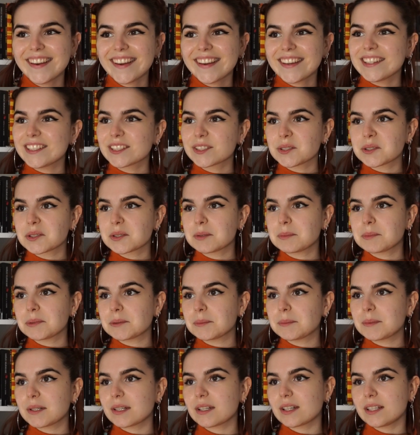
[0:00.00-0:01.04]
He's
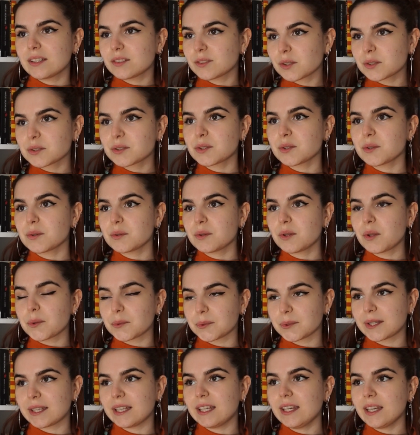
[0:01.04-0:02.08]
horrible, but he's also
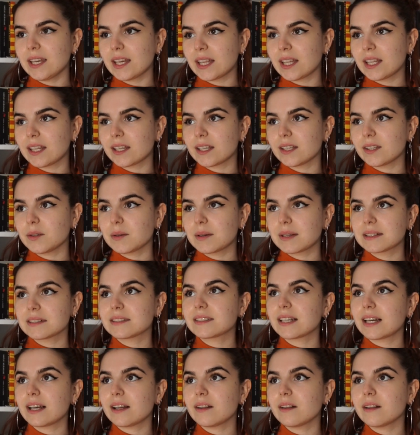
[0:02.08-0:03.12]
lonely, and you can
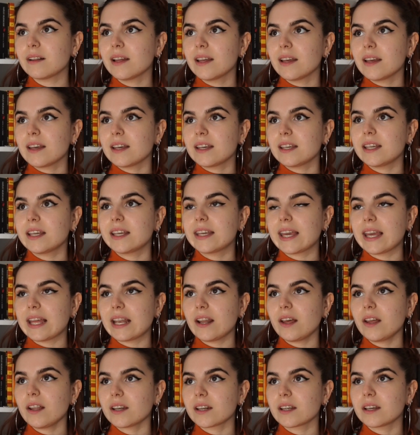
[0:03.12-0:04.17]
tell he
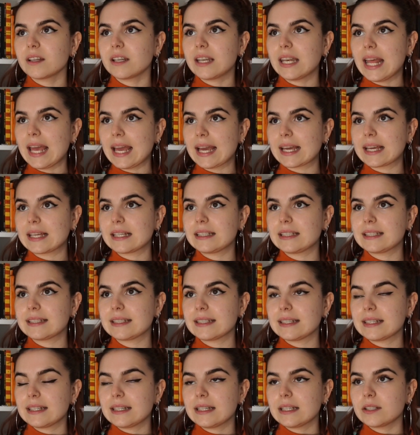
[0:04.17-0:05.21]
cannot connect
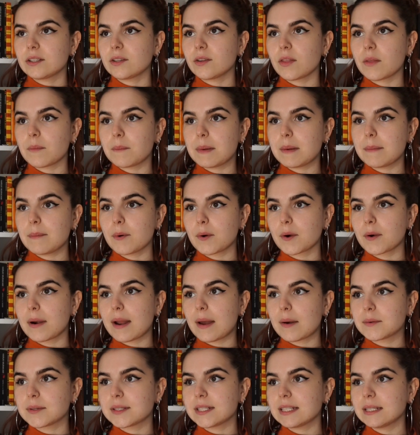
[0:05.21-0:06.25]
to the people
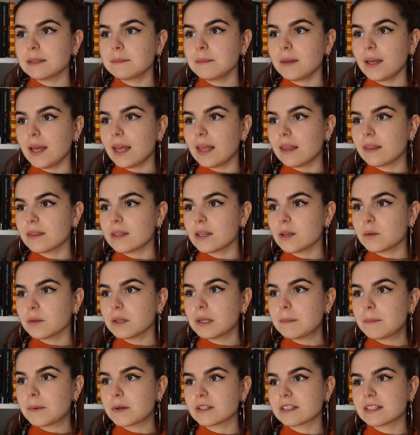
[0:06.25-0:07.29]
around him, and the
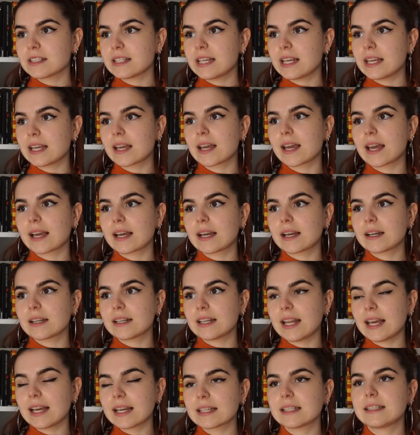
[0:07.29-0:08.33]
only person he can
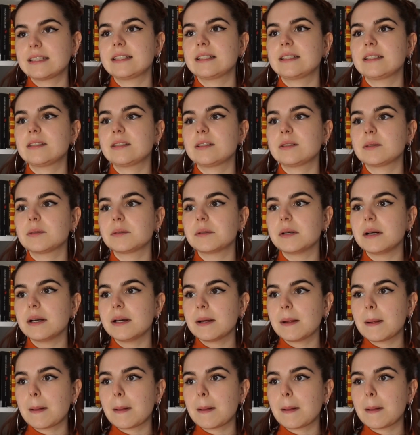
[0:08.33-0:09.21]
connect to